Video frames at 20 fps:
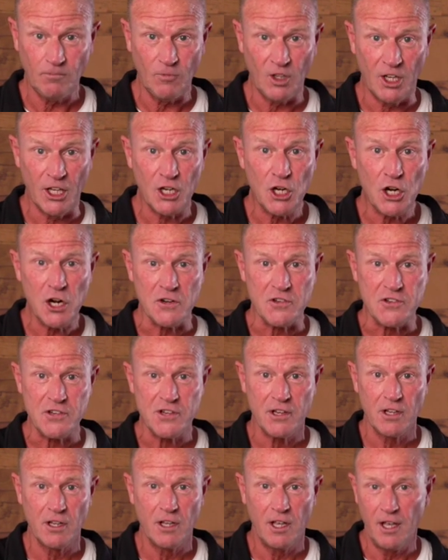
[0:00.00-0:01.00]
It
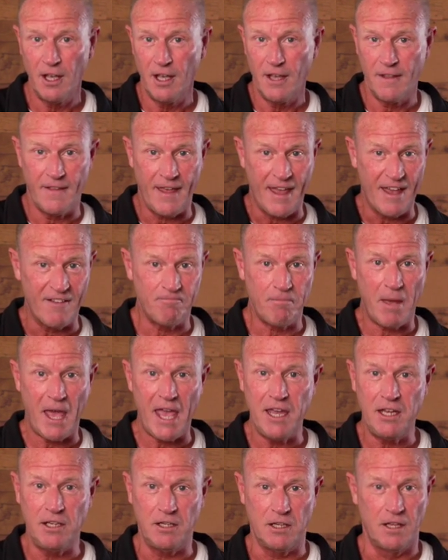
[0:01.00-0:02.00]
hurts. They have
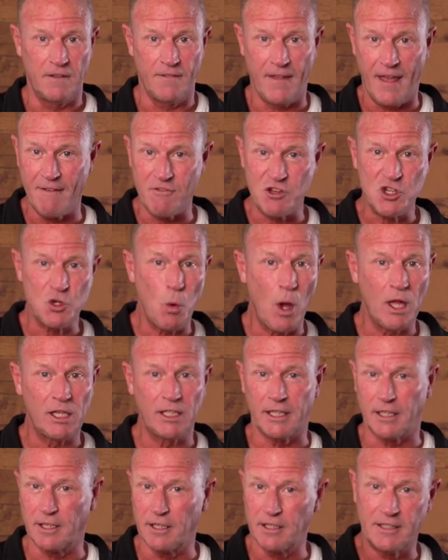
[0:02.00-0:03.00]
pain. They have
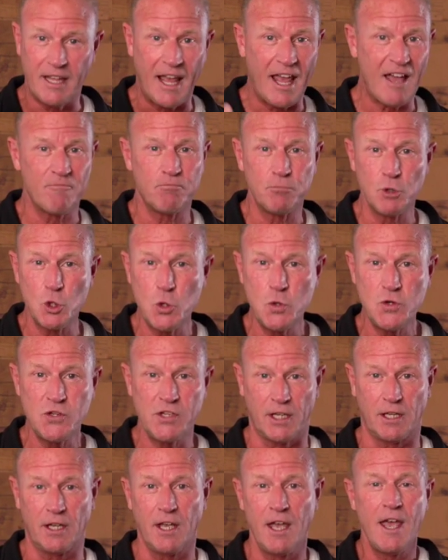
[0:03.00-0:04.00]
swelling. They have
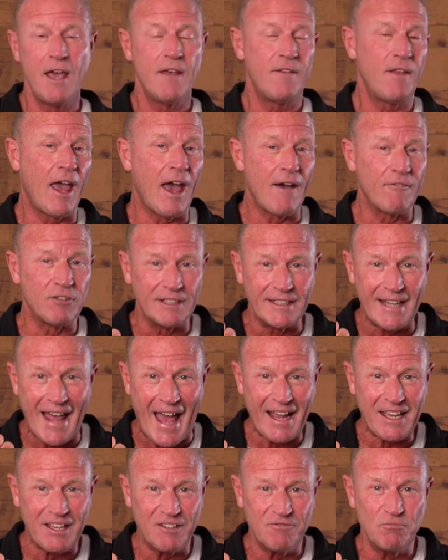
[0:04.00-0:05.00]
bruising. They have a
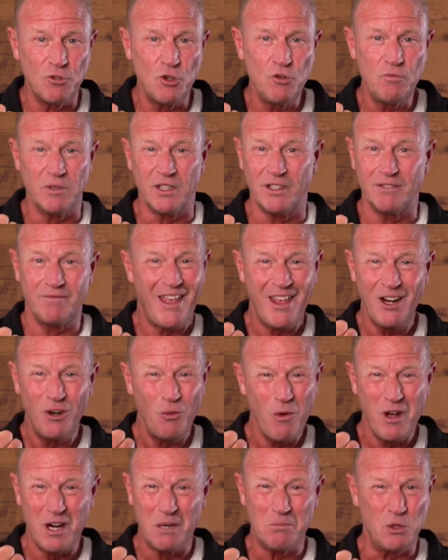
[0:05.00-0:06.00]
lack of movement. They don't
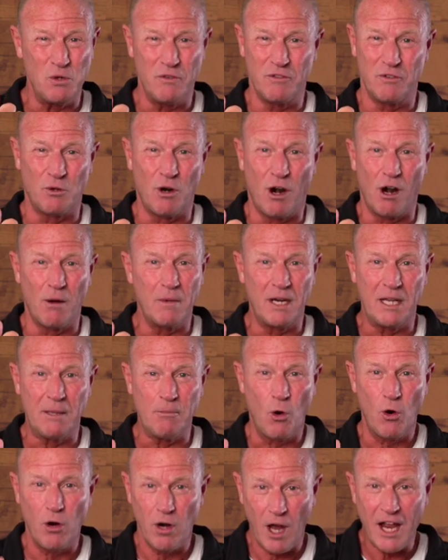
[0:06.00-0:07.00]
want to move their arm
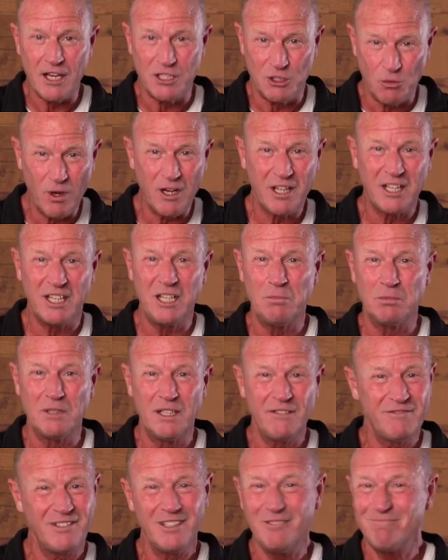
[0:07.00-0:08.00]
anymore. Hi, do you want to keep
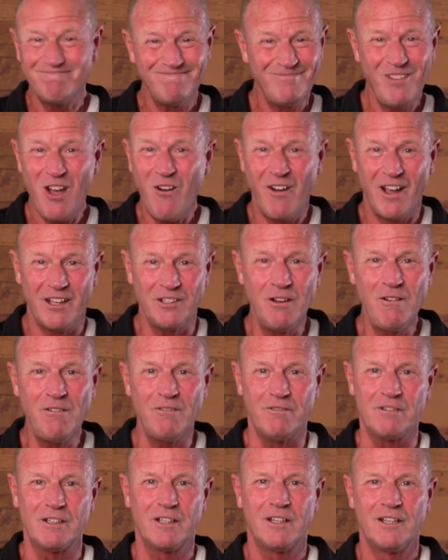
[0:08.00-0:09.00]
lifting? No, I
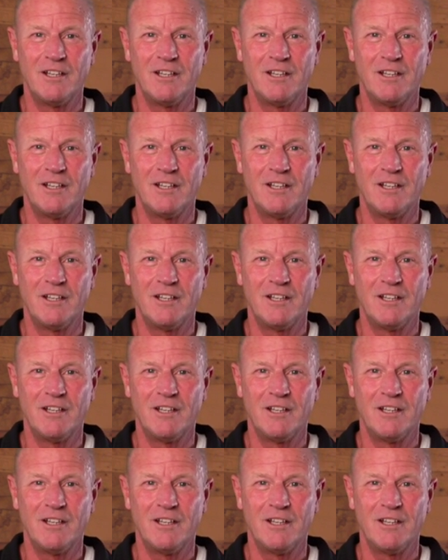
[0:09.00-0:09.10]
don't.